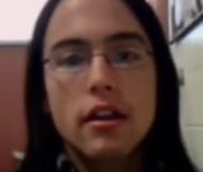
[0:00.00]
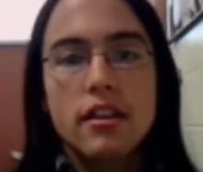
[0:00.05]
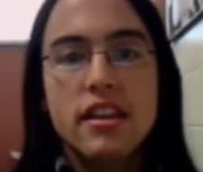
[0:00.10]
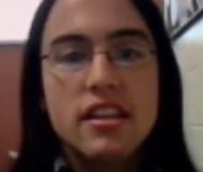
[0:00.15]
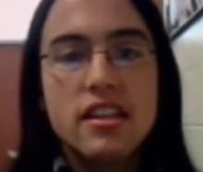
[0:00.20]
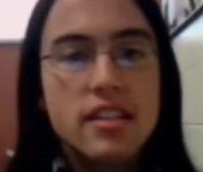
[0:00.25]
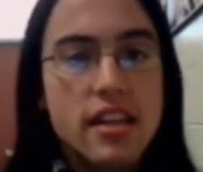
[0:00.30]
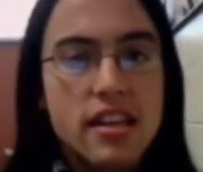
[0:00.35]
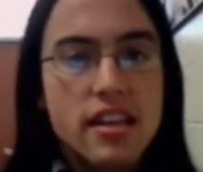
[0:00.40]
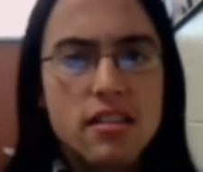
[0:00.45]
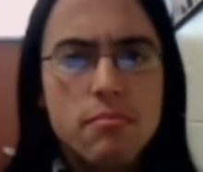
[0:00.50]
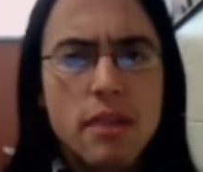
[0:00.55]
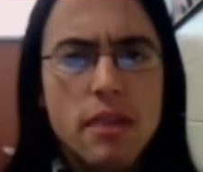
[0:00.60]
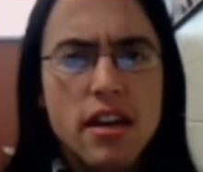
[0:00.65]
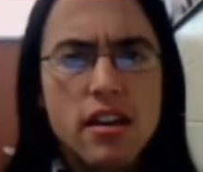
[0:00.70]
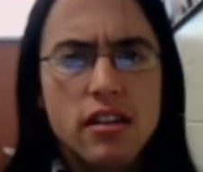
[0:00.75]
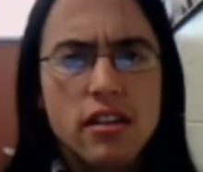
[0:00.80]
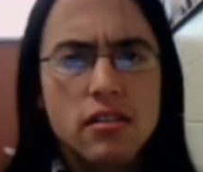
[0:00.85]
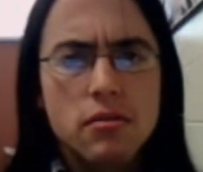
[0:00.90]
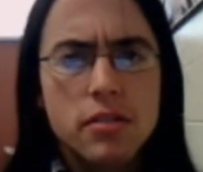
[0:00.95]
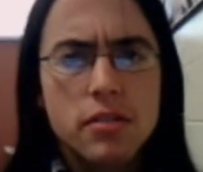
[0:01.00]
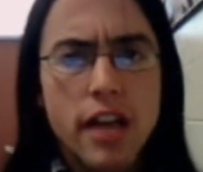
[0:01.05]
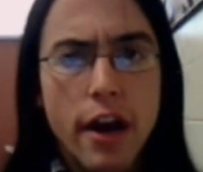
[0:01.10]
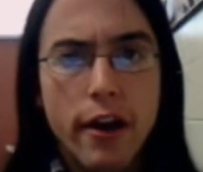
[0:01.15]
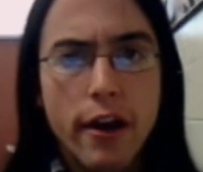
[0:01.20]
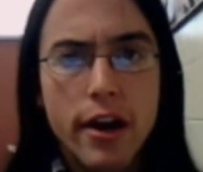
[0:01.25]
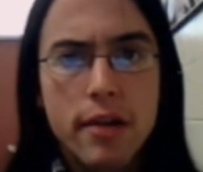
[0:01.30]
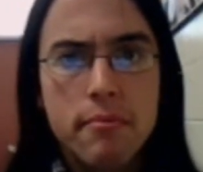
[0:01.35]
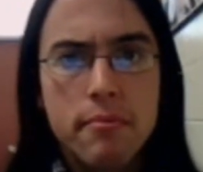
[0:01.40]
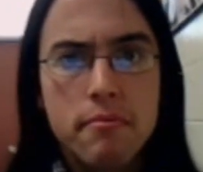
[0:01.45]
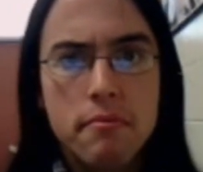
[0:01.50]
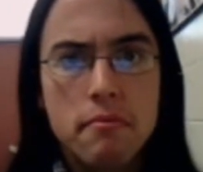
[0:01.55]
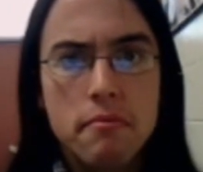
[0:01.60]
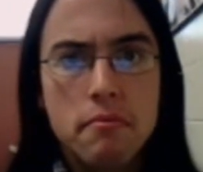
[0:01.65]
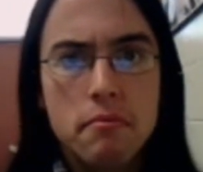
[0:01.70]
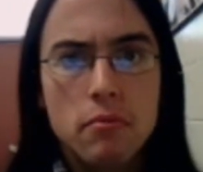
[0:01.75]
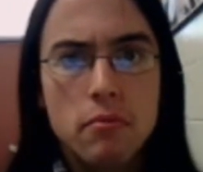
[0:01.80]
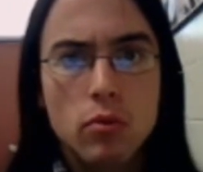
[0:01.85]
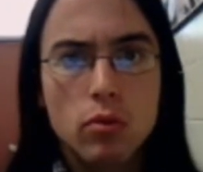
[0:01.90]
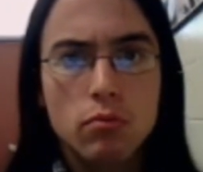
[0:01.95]
this has been Terry
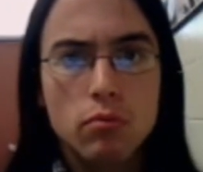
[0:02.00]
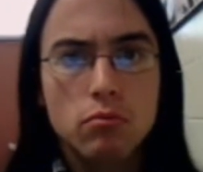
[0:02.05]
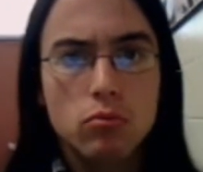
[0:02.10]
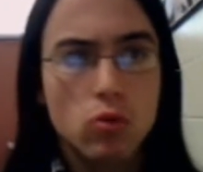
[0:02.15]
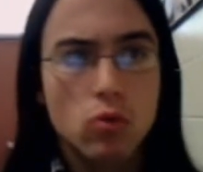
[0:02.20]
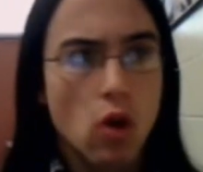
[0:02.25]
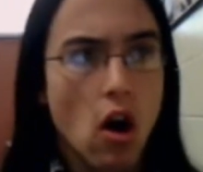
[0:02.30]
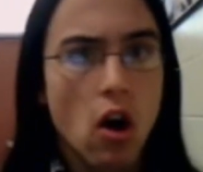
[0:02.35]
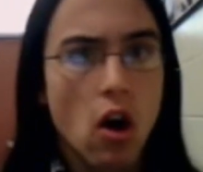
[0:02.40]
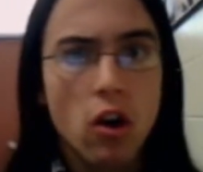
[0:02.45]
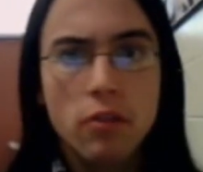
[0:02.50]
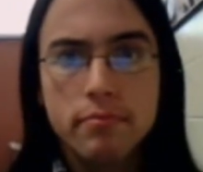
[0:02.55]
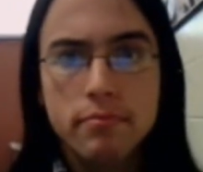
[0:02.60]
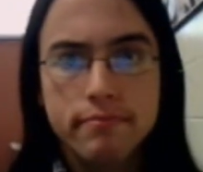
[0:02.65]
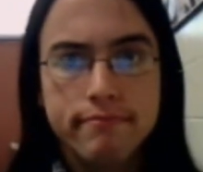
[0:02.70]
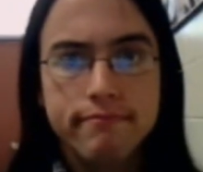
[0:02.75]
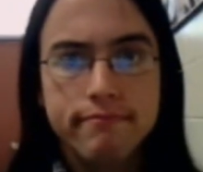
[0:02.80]
Rawl.